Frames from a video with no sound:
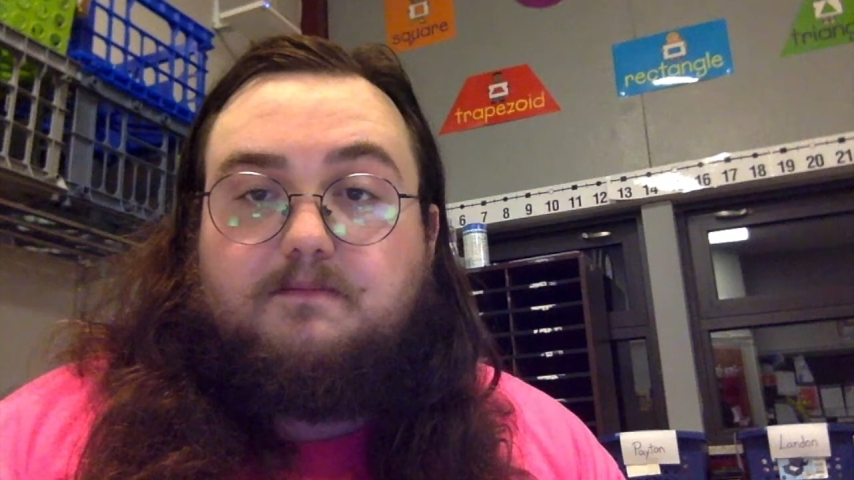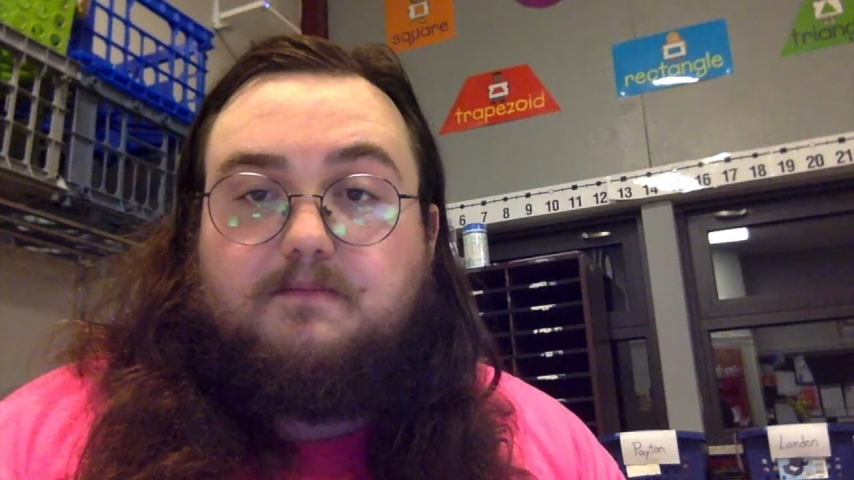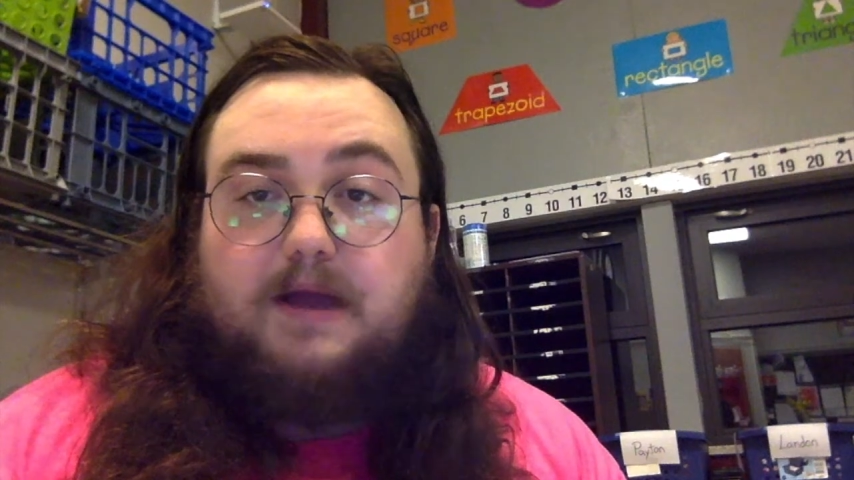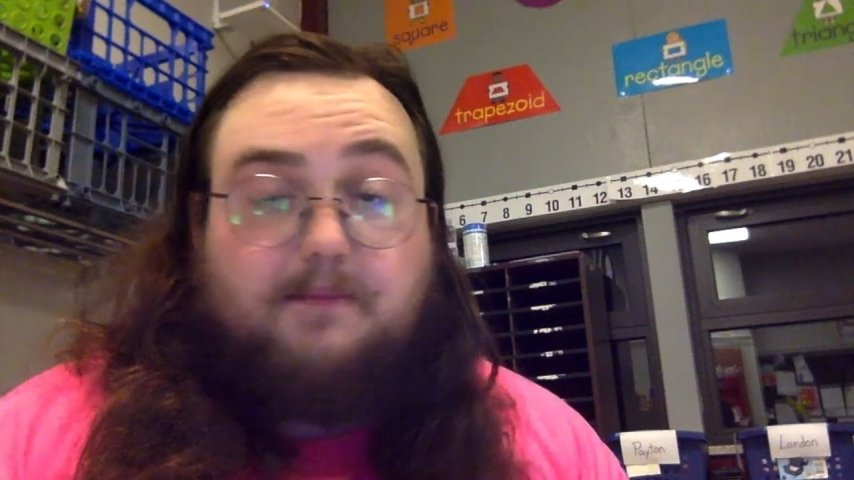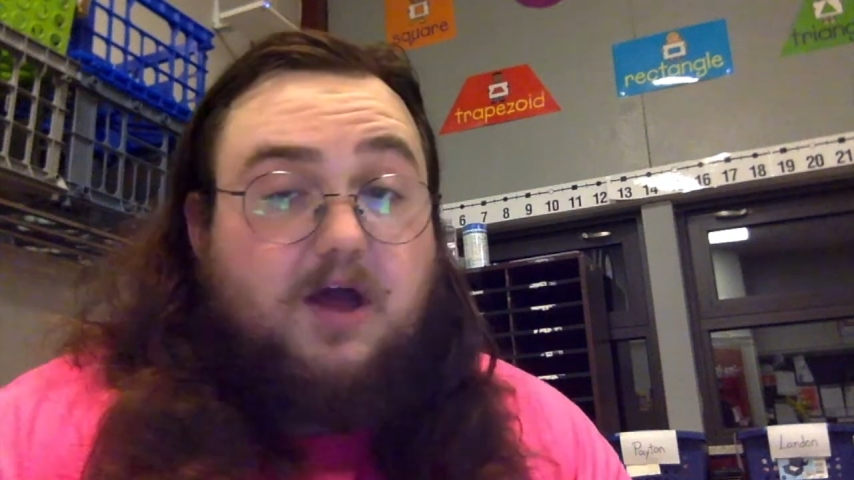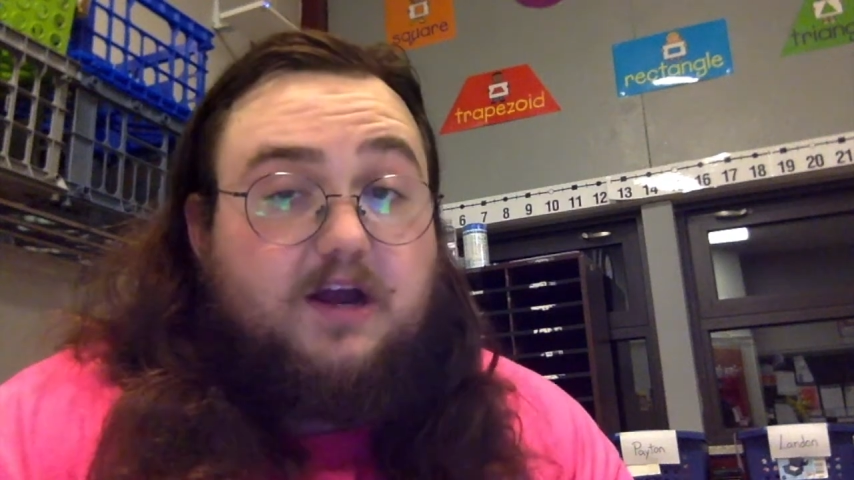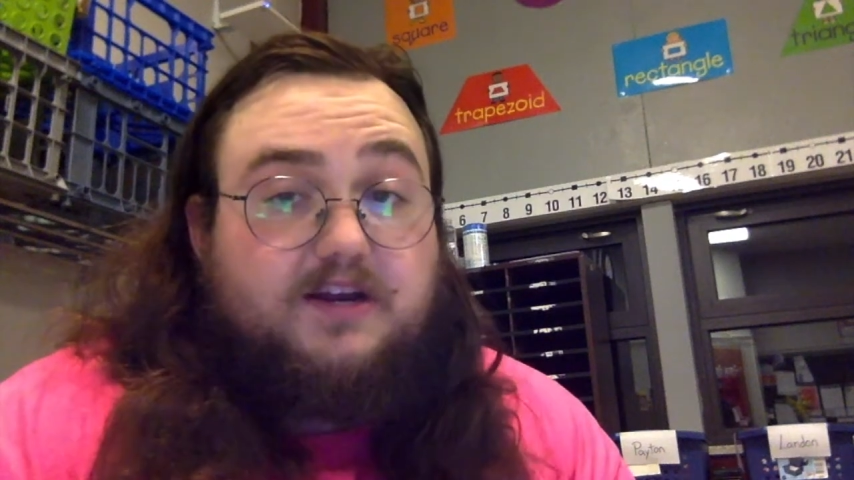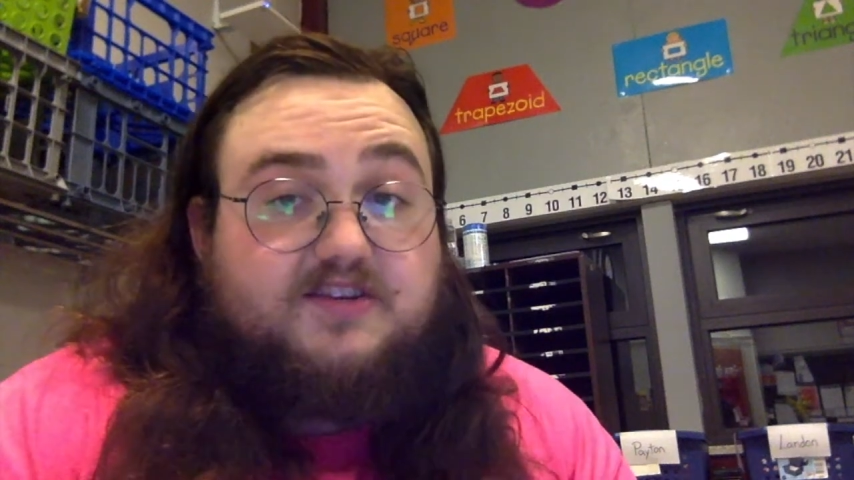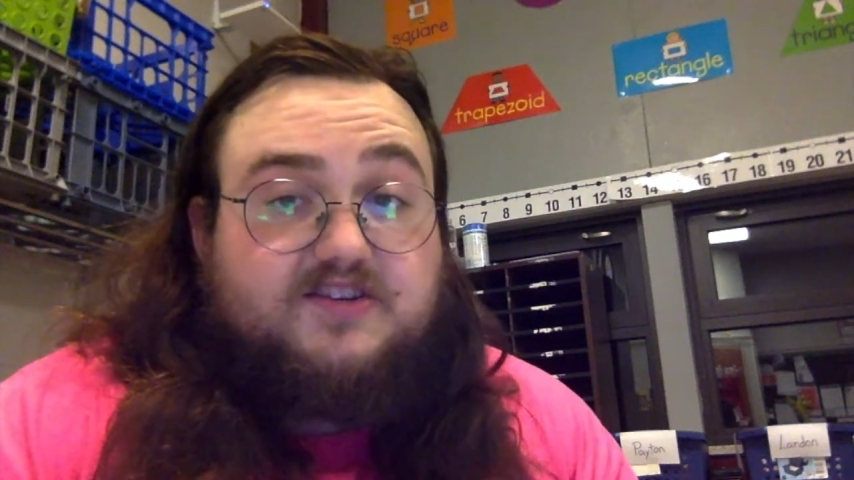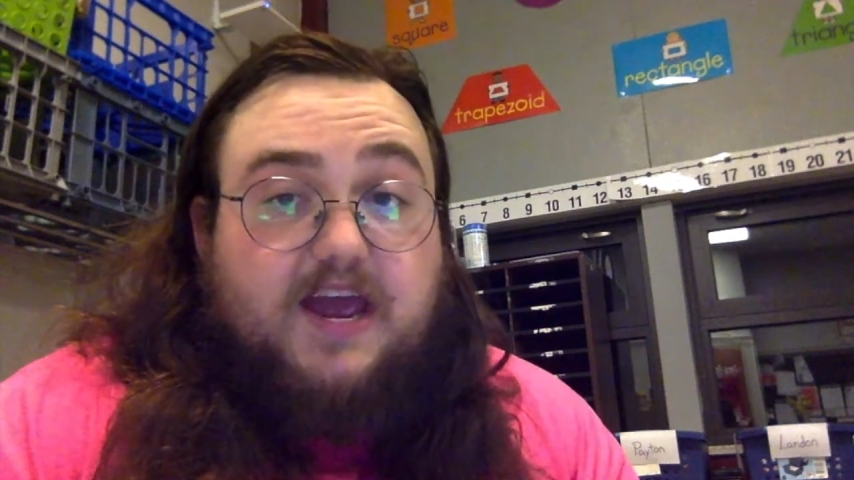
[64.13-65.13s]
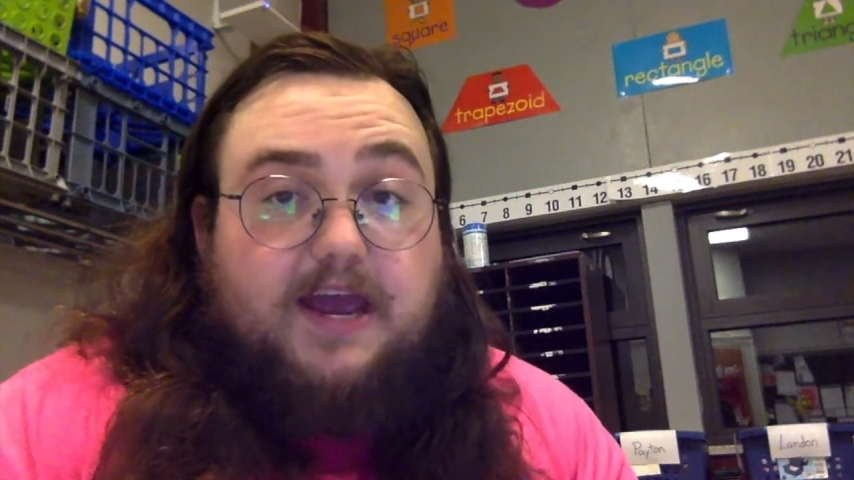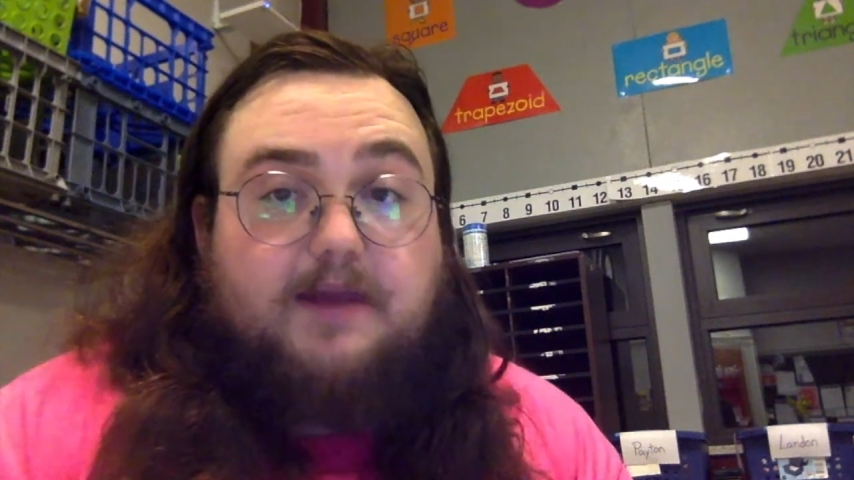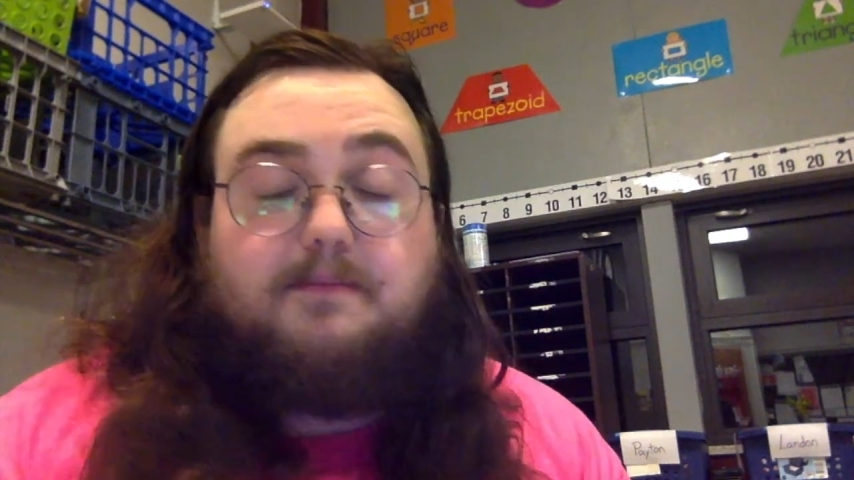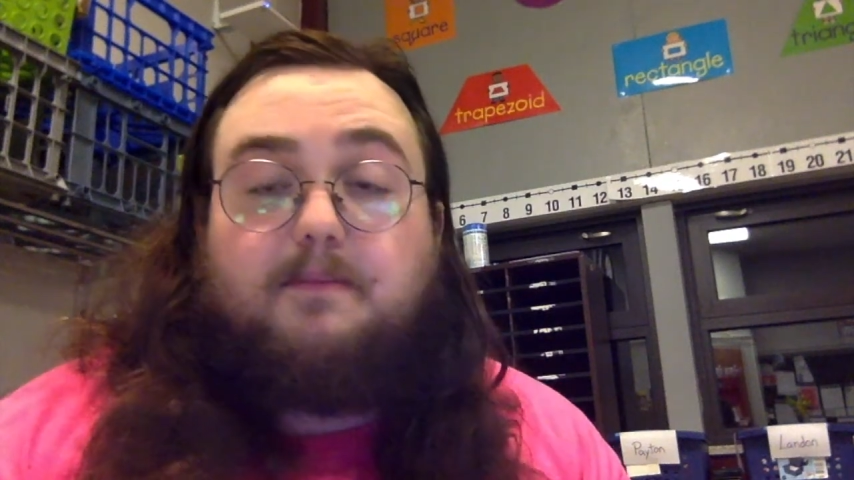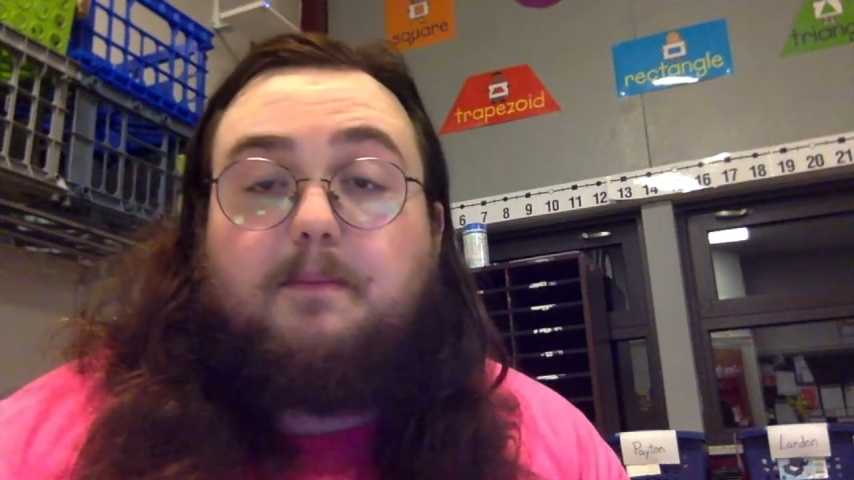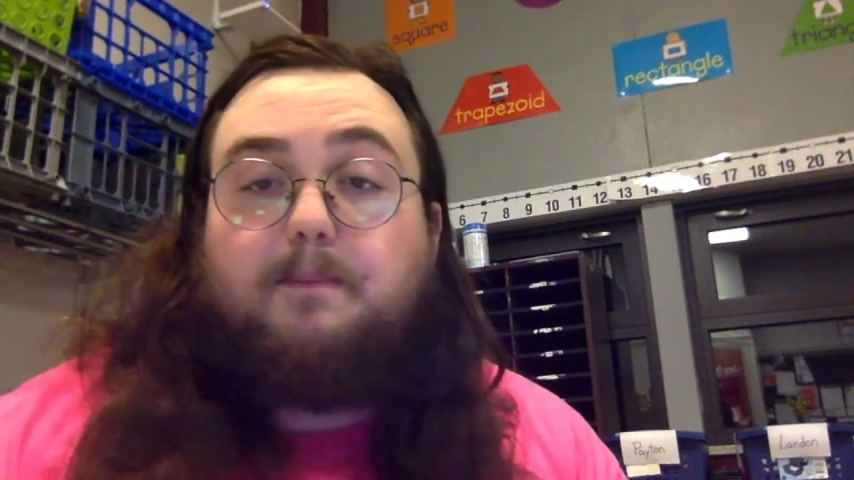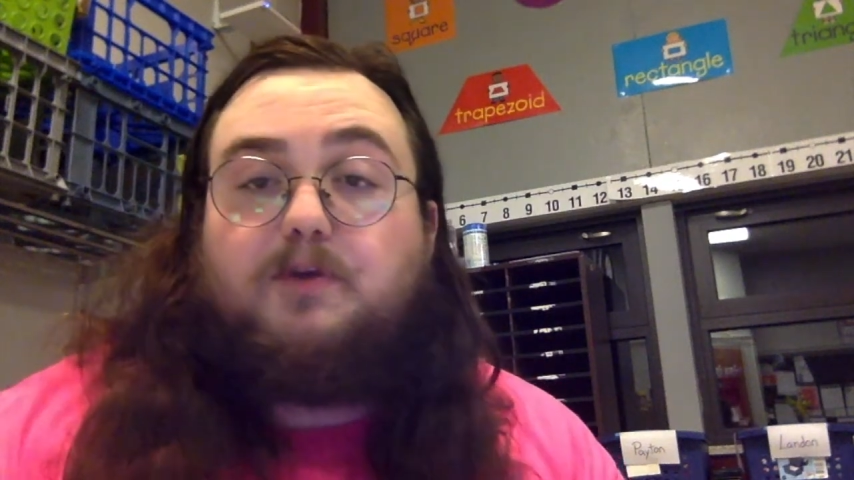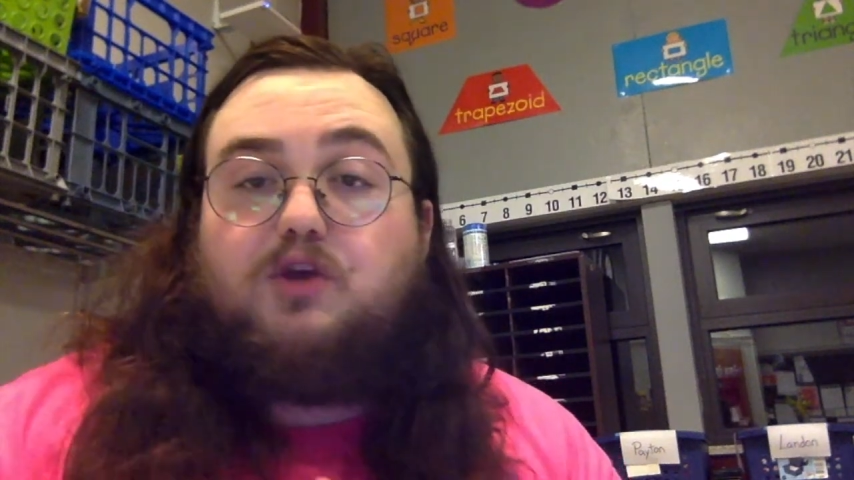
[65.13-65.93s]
I'm not going to say it, but